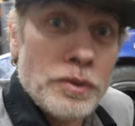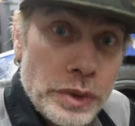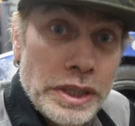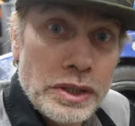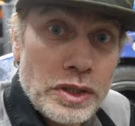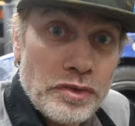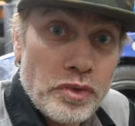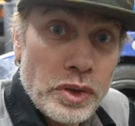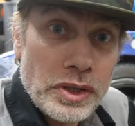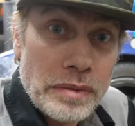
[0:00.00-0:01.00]
Really looking
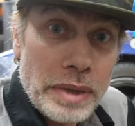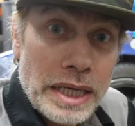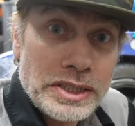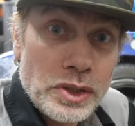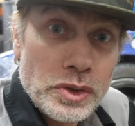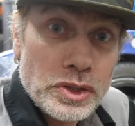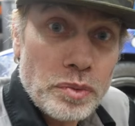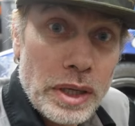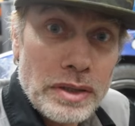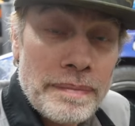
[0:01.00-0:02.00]
forward to unboxing those as
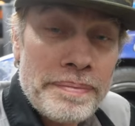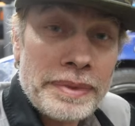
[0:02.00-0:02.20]
well.